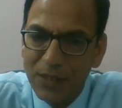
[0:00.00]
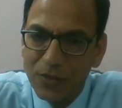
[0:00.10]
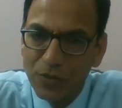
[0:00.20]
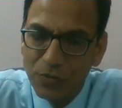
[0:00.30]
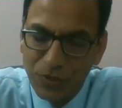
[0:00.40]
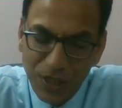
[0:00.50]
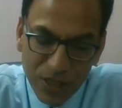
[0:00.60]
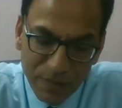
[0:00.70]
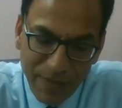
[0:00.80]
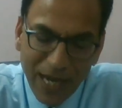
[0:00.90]
So
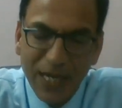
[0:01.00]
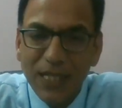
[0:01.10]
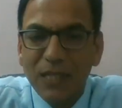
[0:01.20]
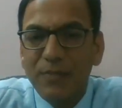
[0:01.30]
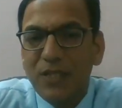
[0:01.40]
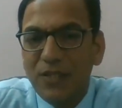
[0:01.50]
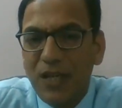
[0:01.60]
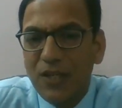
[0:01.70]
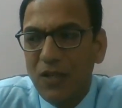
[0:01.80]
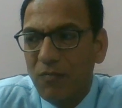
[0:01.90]
this mechanism is
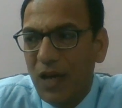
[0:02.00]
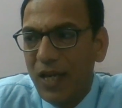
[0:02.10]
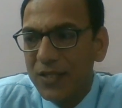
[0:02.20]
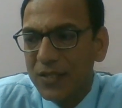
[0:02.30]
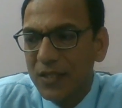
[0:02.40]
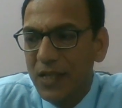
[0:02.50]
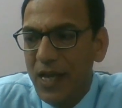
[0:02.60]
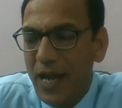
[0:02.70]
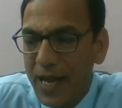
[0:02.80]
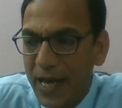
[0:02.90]
taking place,
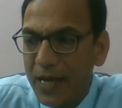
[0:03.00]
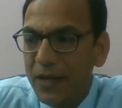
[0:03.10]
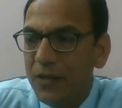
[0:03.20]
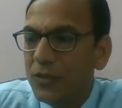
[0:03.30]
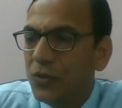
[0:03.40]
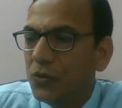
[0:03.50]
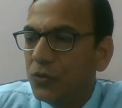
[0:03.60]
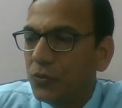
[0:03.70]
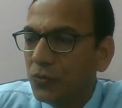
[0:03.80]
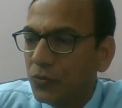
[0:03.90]
and
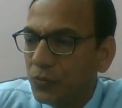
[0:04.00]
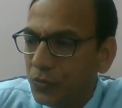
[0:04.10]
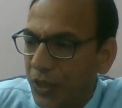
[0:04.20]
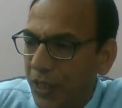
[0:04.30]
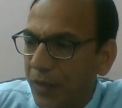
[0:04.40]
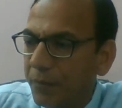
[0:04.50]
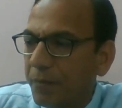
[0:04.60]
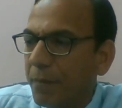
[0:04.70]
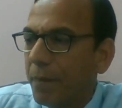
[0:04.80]
the